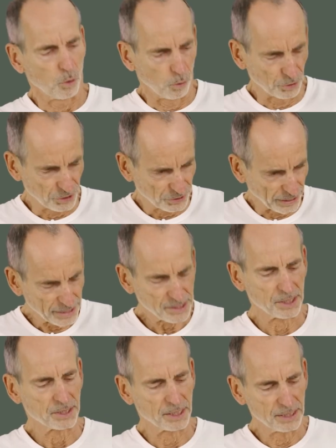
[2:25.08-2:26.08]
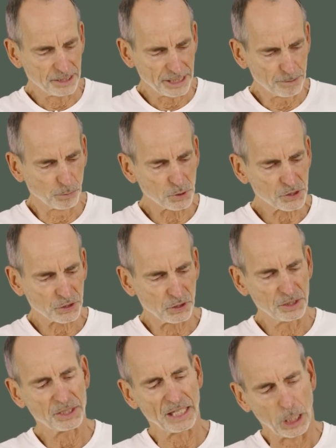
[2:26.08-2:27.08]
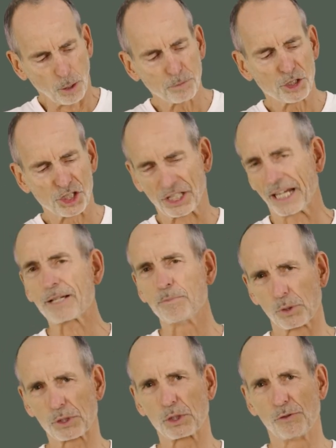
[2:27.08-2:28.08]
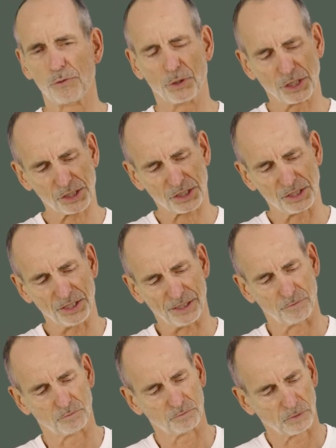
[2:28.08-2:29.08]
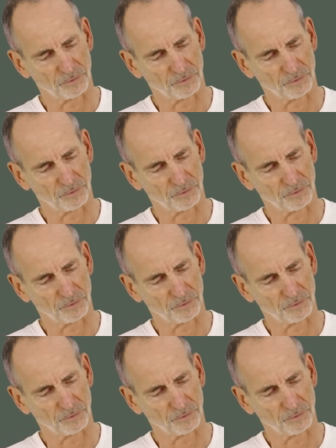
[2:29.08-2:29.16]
These are the main extensor muscles responsible for the movement in the knee.